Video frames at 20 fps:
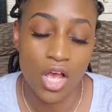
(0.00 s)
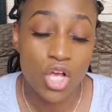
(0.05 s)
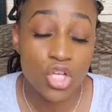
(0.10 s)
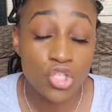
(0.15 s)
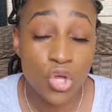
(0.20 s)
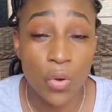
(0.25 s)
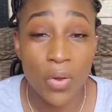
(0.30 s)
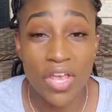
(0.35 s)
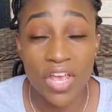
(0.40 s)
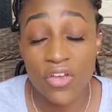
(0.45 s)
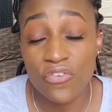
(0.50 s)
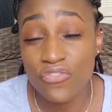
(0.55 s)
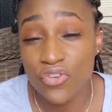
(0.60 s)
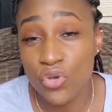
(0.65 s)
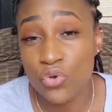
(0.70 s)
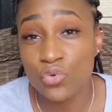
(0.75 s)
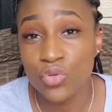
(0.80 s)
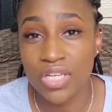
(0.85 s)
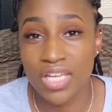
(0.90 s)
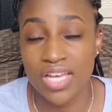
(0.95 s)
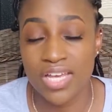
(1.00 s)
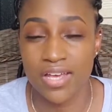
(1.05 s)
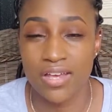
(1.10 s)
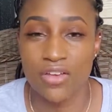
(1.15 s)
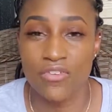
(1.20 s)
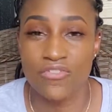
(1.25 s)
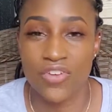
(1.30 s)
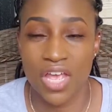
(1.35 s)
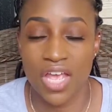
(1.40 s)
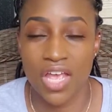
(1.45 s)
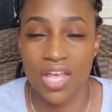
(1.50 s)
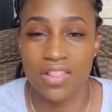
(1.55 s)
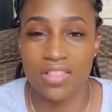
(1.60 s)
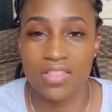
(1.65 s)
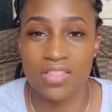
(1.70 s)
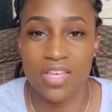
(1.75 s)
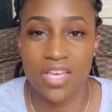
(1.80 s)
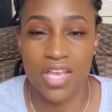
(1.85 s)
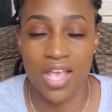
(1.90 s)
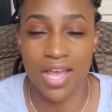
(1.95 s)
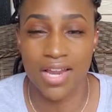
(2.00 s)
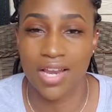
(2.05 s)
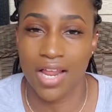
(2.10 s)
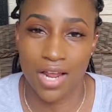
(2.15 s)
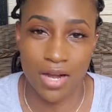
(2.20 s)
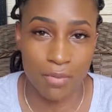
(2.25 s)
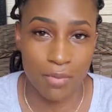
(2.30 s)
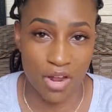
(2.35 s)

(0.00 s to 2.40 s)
So if you live in the Atlanta